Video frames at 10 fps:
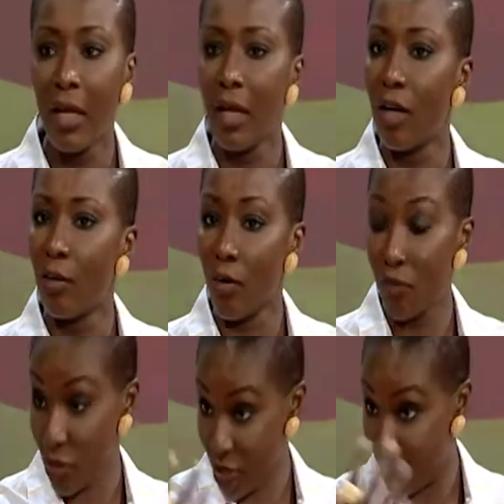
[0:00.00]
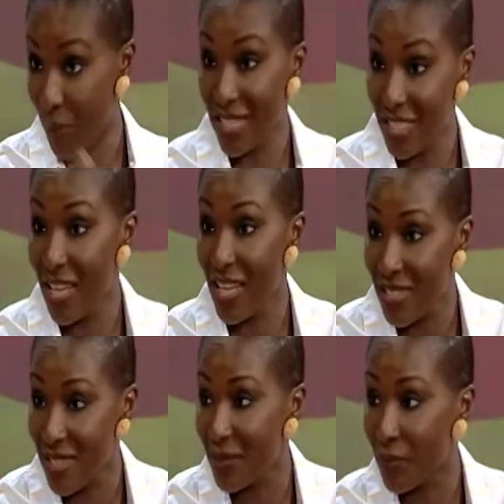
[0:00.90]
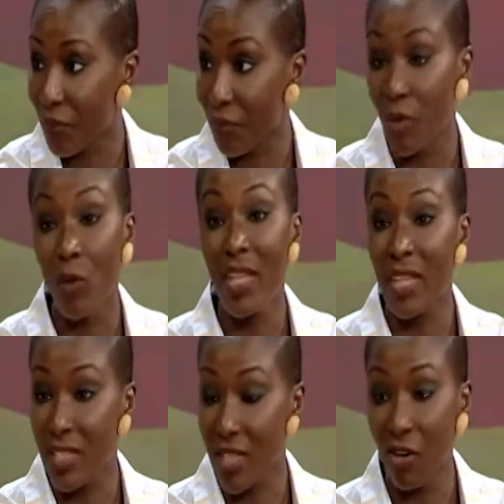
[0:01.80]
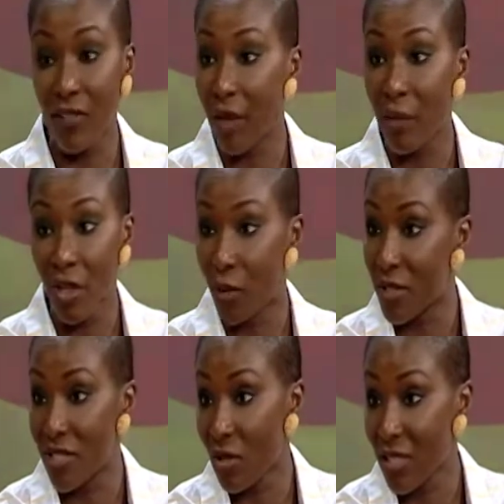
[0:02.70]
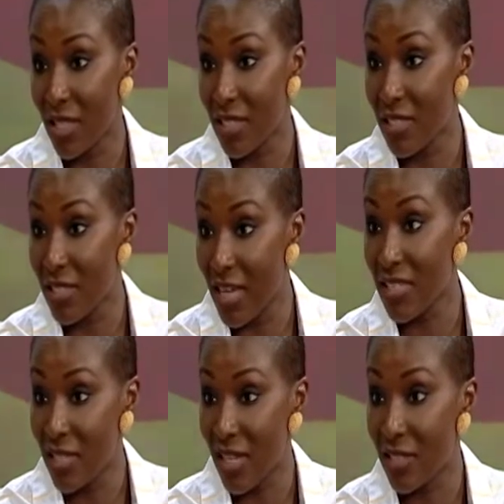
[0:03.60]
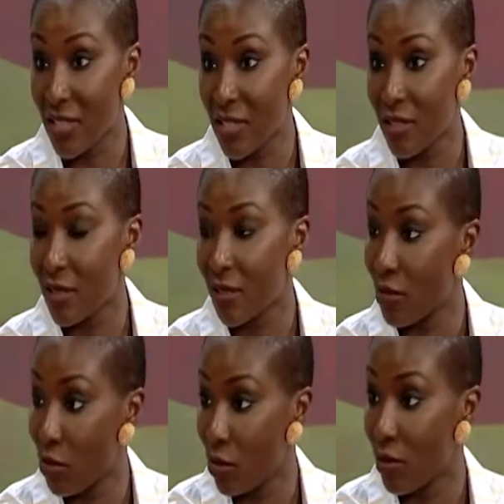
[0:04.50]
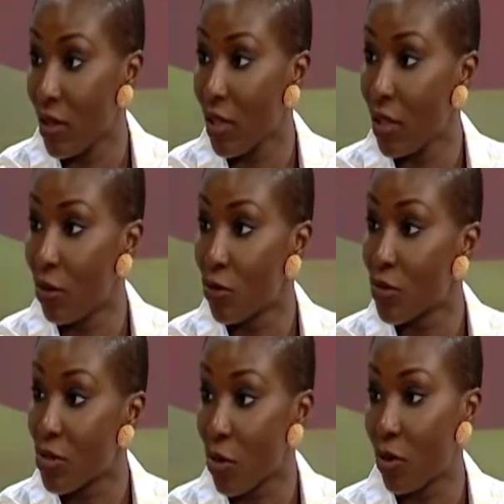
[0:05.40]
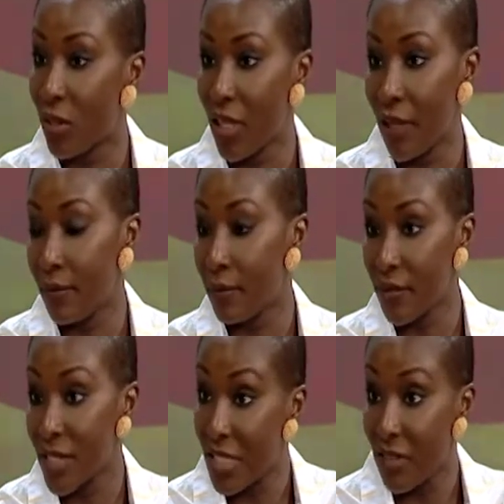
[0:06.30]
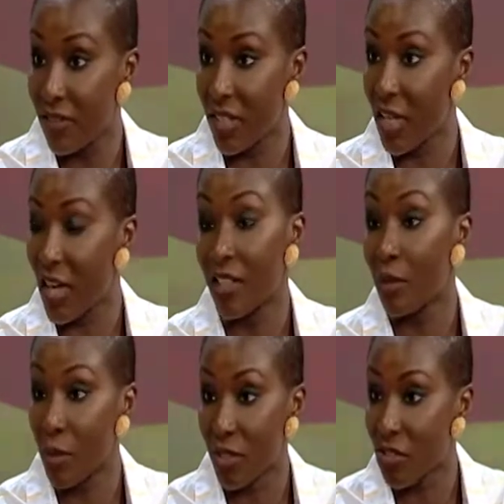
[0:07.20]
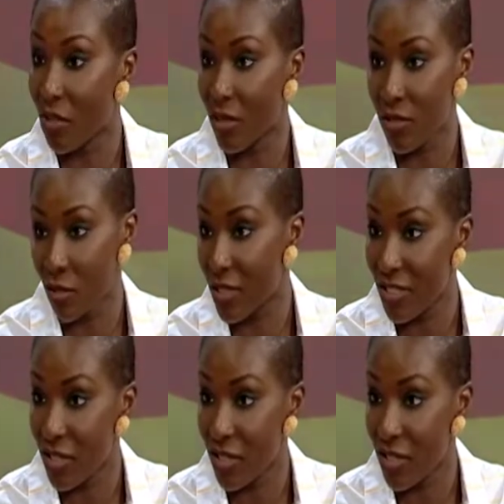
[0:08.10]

Of course, the patchiness. When they take off that makeup, it's not as nice as, you know, it looks on TV and in the pictures on Instagram.